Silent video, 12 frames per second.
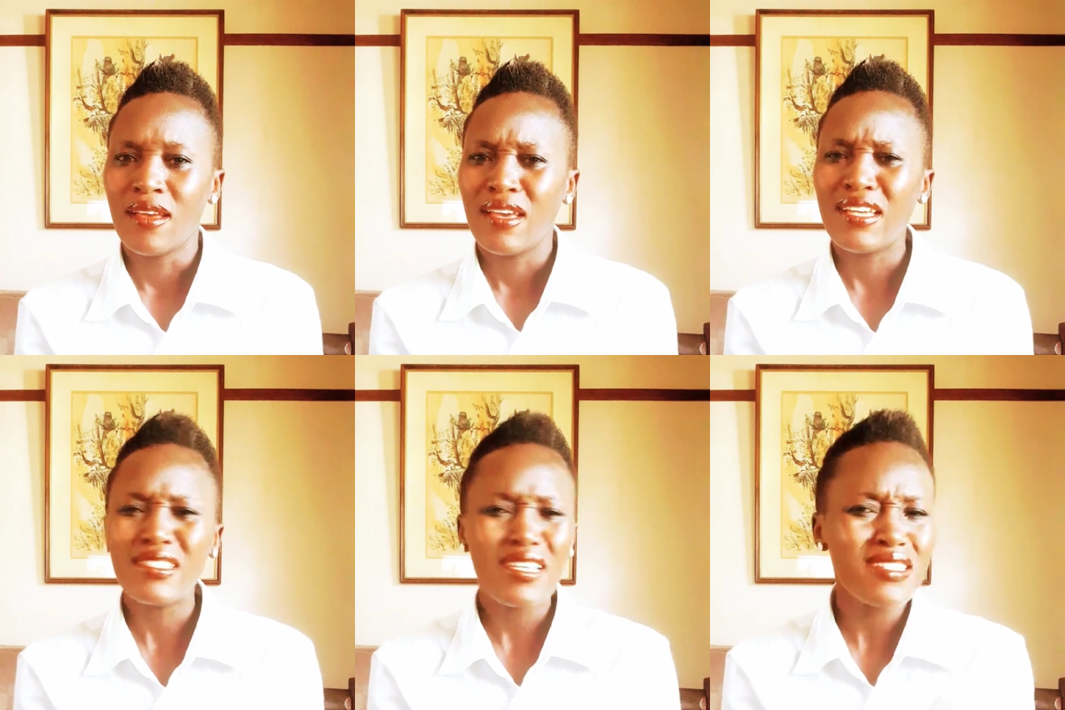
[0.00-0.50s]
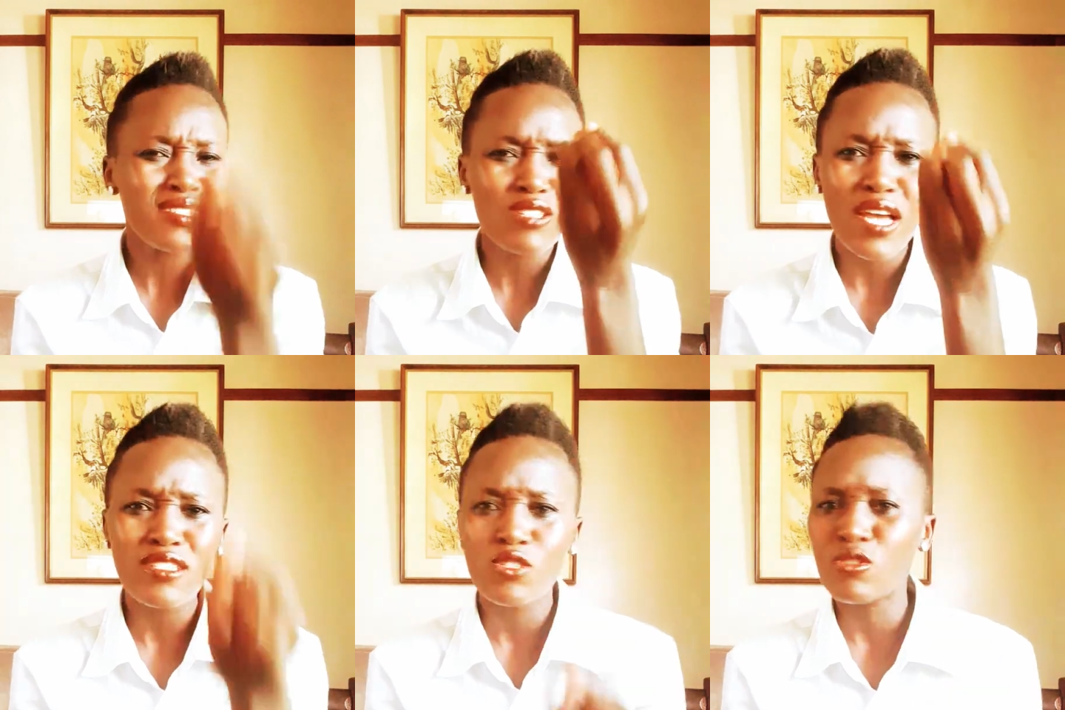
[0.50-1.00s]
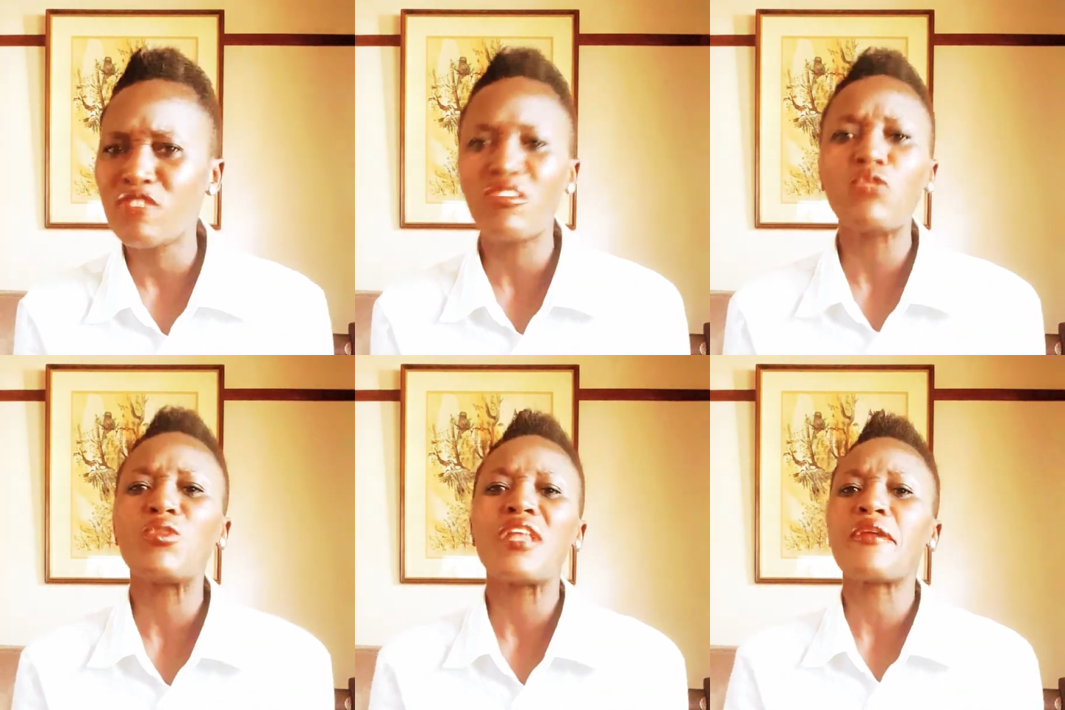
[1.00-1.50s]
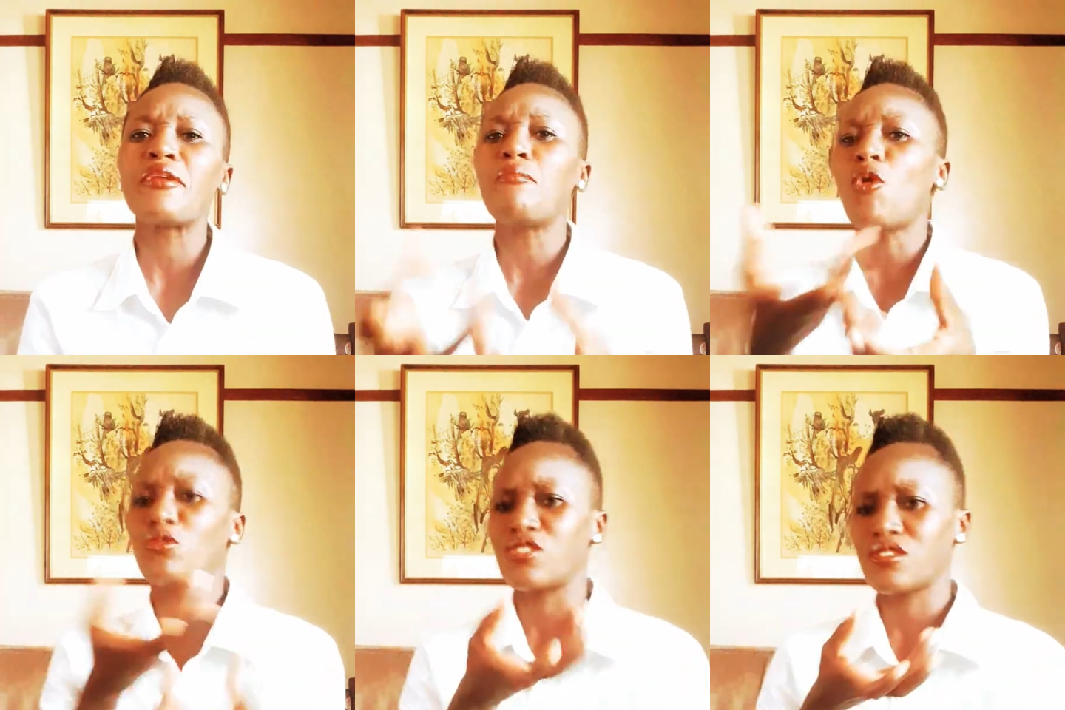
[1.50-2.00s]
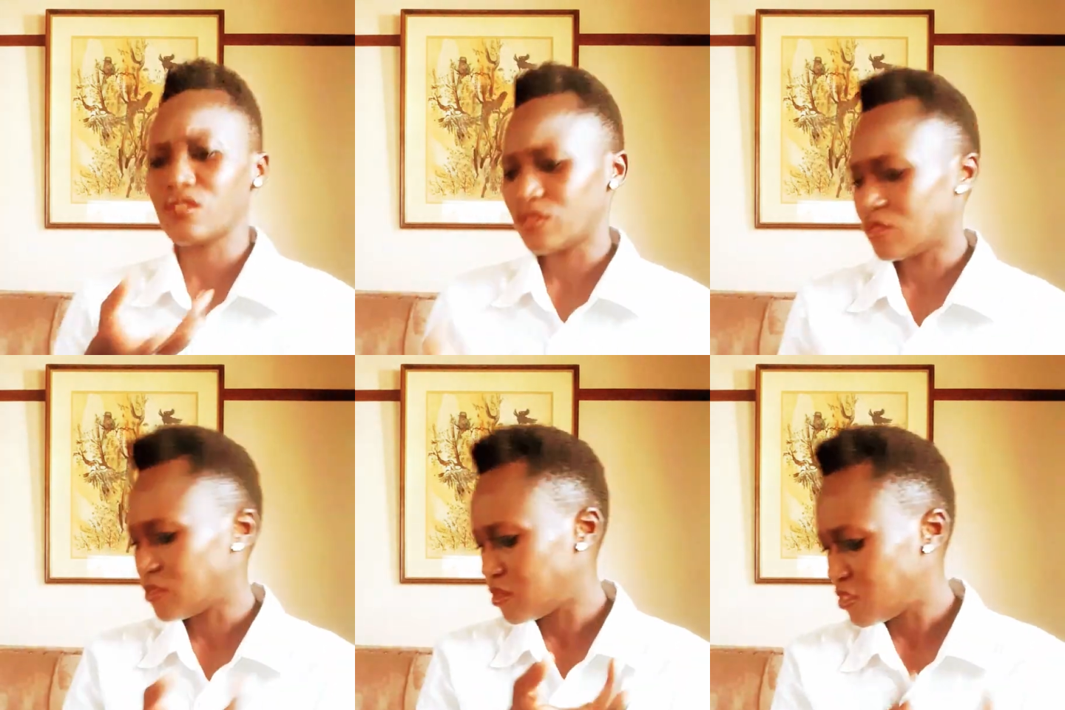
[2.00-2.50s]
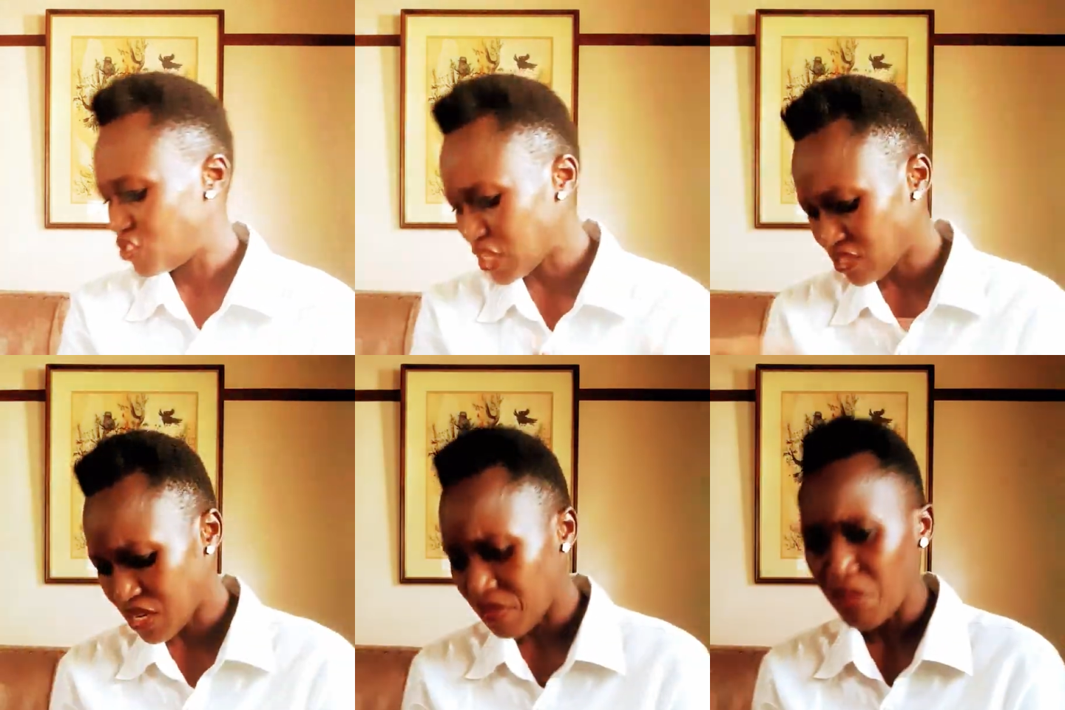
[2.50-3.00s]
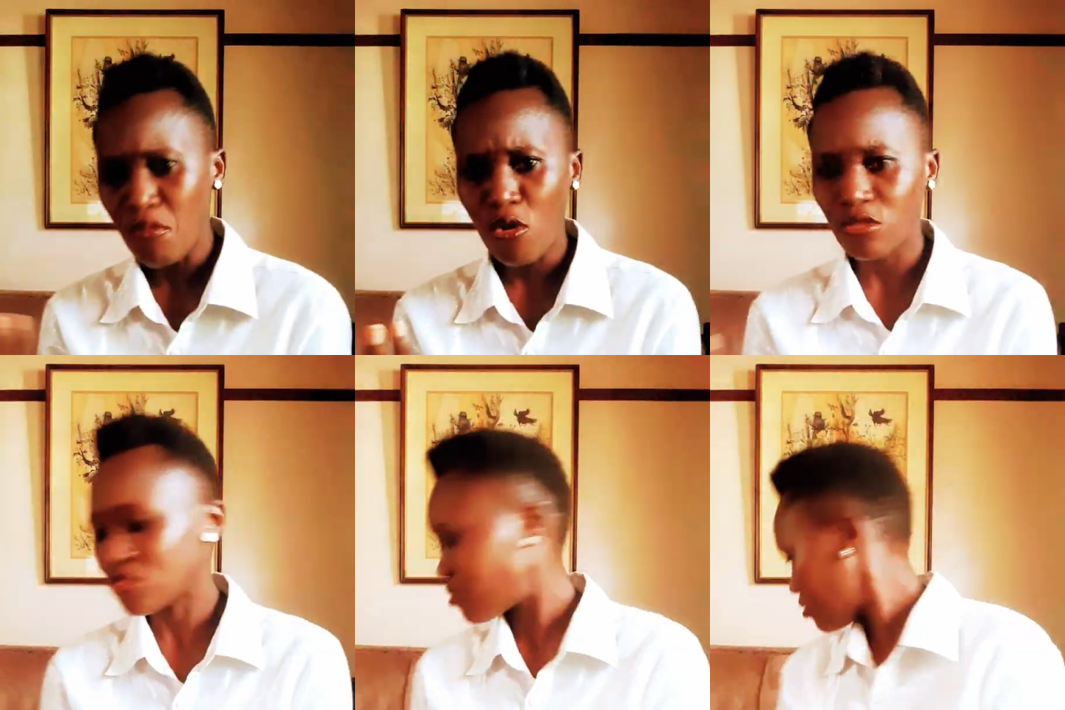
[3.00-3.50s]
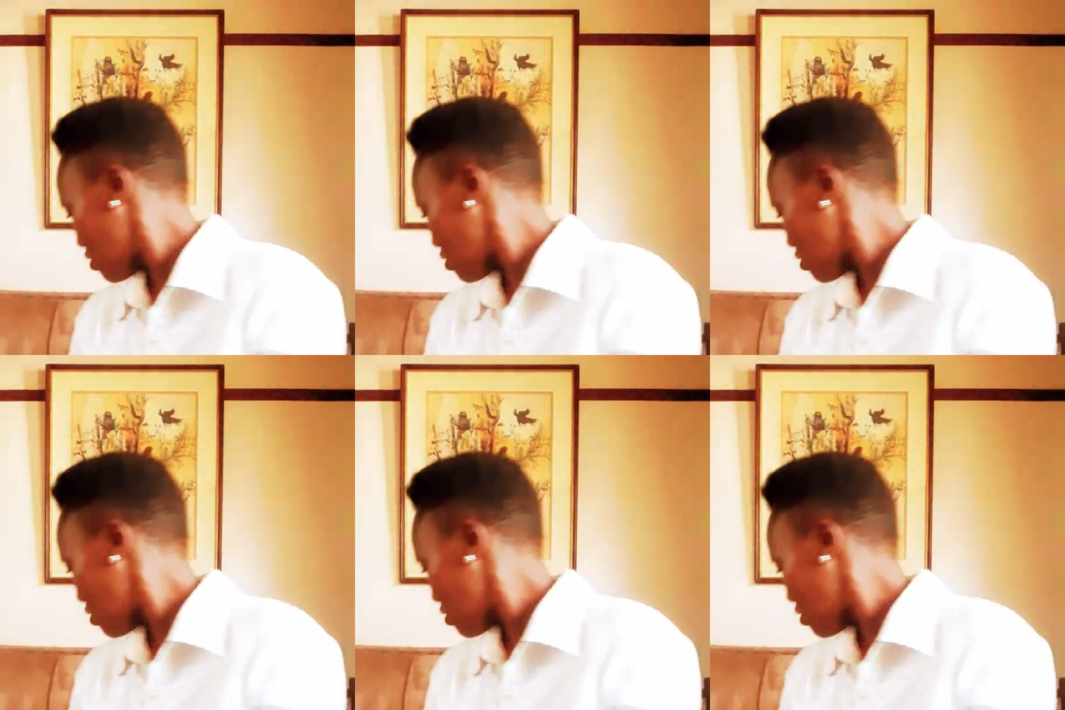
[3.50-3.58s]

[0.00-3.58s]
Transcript: It just starts even with a remote. Just a remote.